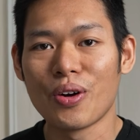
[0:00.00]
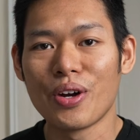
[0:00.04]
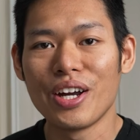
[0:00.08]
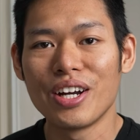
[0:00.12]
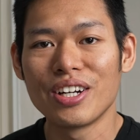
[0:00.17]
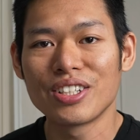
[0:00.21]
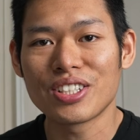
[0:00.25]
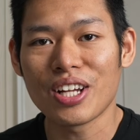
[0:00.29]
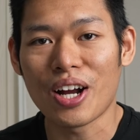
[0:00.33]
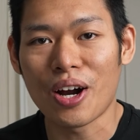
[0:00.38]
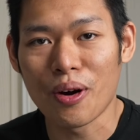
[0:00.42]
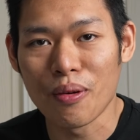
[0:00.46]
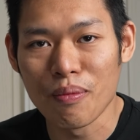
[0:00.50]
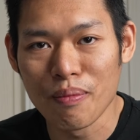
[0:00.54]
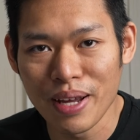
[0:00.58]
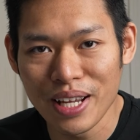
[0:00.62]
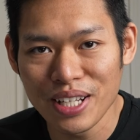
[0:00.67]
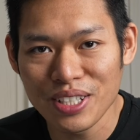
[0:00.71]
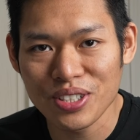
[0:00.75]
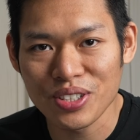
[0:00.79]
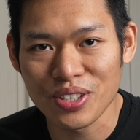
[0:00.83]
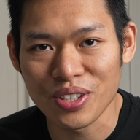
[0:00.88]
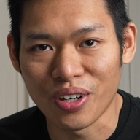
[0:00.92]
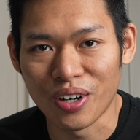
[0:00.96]
here's our
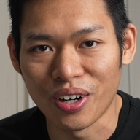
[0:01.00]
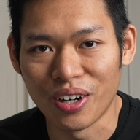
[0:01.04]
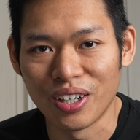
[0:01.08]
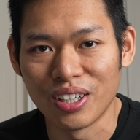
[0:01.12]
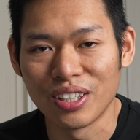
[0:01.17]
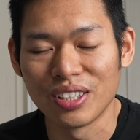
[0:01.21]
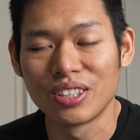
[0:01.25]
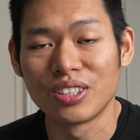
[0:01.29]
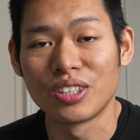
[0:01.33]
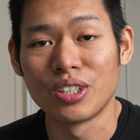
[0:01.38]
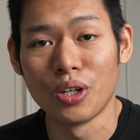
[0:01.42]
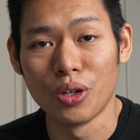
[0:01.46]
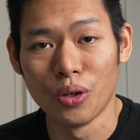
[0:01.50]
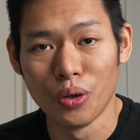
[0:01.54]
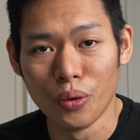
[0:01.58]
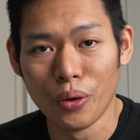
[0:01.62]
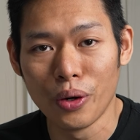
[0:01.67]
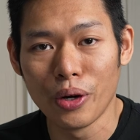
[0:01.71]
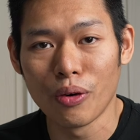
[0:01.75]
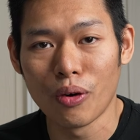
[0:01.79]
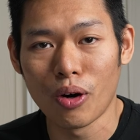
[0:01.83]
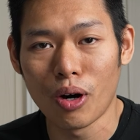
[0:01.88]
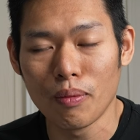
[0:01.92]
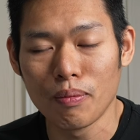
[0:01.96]
main star, the
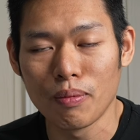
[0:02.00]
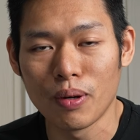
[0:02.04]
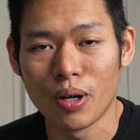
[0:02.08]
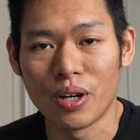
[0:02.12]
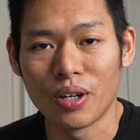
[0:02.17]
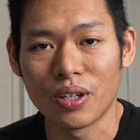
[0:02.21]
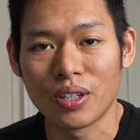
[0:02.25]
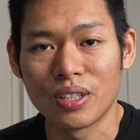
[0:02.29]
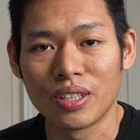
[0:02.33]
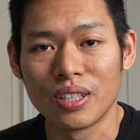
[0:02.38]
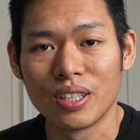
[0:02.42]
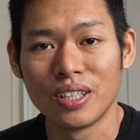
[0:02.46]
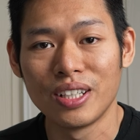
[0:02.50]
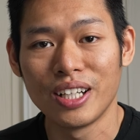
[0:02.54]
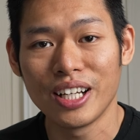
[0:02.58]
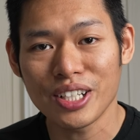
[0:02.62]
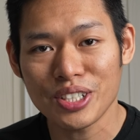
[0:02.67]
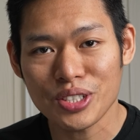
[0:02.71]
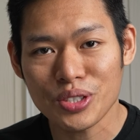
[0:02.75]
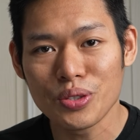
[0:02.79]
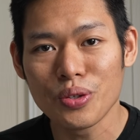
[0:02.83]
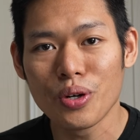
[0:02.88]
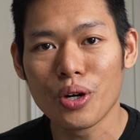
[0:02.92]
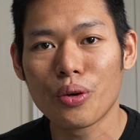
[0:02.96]
LOOI Robot.
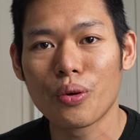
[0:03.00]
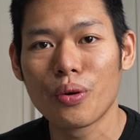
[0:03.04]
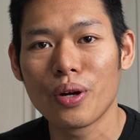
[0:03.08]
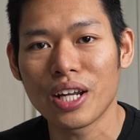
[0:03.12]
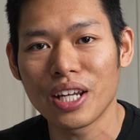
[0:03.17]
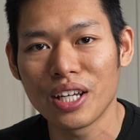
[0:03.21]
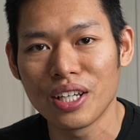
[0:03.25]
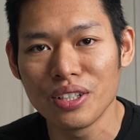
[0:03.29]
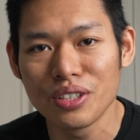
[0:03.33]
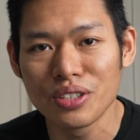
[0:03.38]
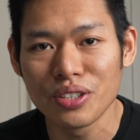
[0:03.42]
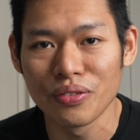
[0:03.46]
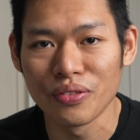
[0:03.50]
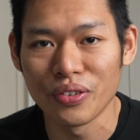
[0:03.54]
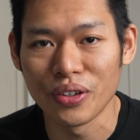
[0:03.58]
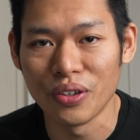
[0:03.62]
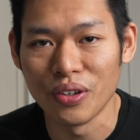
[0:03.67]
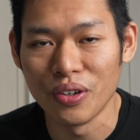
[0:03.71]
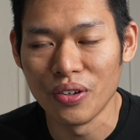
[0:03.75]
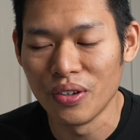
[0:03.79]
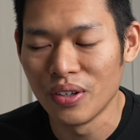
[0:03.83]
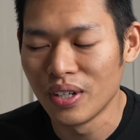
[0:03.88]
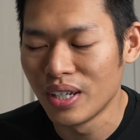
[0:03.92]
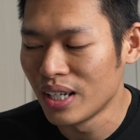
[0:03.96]
Let's do a quick interview.
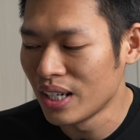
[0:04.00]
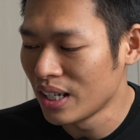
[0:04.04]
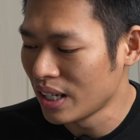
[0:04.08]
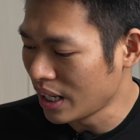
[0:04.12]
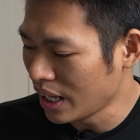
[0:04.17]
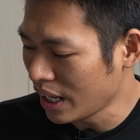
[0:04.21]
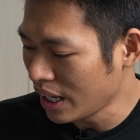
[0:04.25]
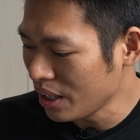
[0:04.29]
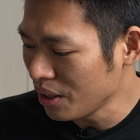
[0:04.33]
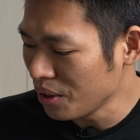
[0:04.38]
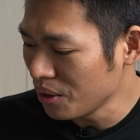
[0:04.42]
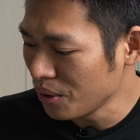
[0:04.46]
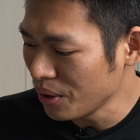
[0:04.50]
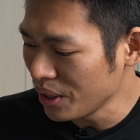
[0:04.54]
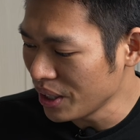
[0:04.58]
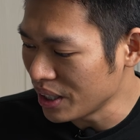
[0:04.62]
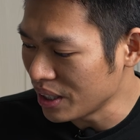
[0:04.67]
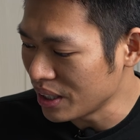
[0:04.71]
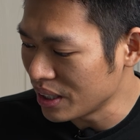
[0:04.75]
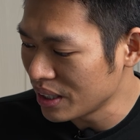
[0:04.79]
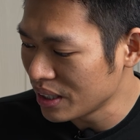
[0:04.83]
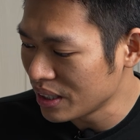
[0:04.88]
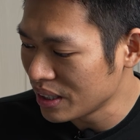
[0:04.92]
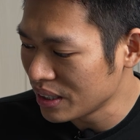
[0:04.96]
Hey
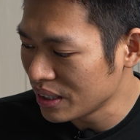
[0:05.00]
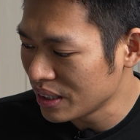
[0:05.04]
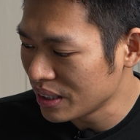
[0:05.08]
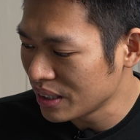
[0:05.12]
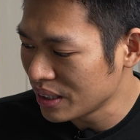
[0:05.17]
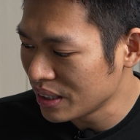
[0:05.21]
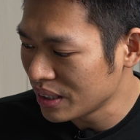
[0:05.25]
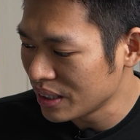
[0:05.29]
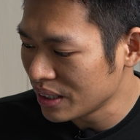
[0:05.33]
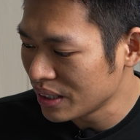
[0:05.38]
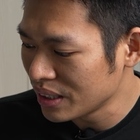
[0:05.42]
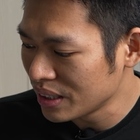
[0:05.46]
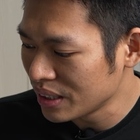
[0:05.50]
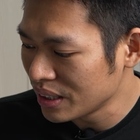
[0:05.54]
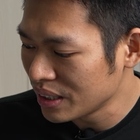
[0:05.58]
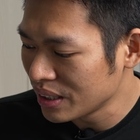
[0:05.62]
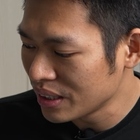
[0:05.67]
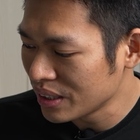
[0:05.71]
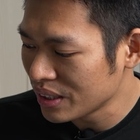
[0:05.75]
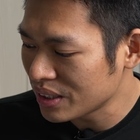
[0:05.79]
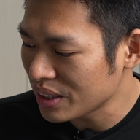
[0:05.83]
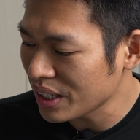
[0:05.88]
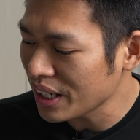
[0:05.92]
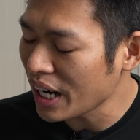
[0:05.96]
LOOI,
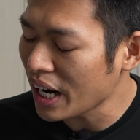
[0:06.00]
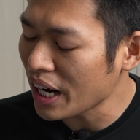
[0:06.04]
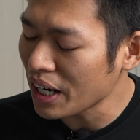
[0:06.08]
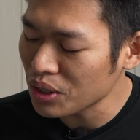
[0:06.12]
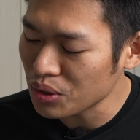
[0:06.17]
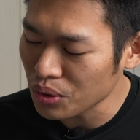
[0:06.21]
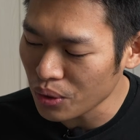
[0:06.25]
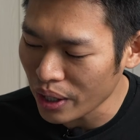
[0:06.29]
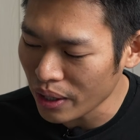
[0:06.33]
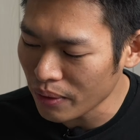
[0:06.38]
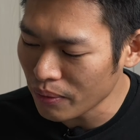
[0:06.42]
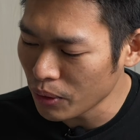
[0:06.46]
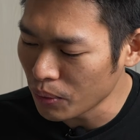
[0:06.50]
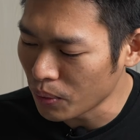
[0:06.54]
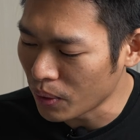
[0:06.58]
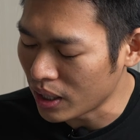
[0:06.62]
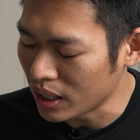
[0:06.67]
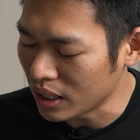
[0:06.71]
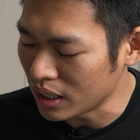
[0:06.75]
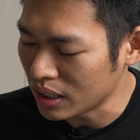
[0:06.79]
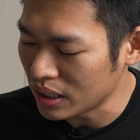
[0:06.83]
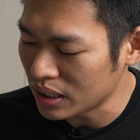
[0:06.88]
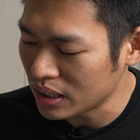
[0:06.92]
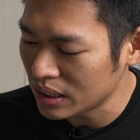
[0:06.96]
say hi to everyone.